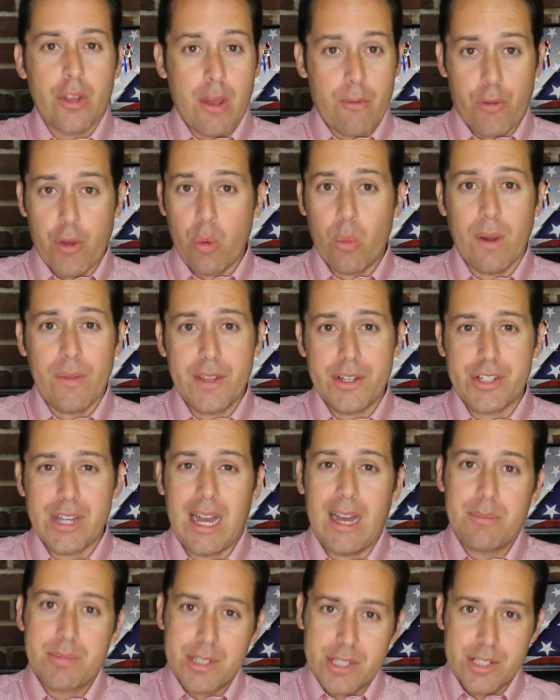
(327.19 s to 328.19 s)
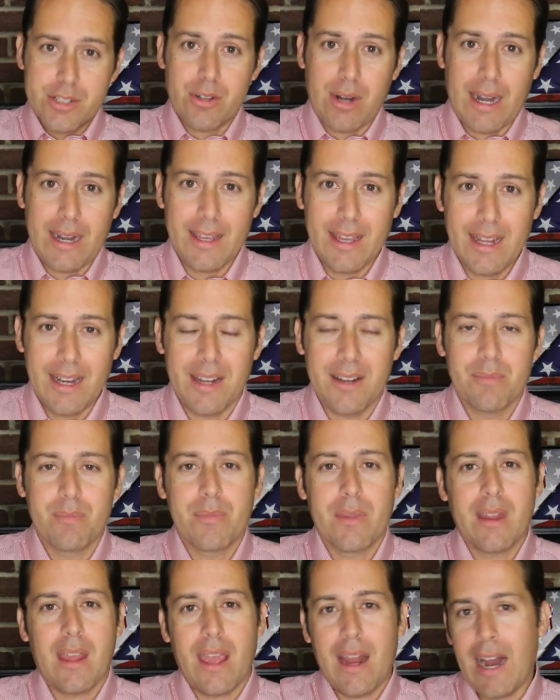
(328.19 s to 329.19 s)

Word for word: If you want the job, just try to get it.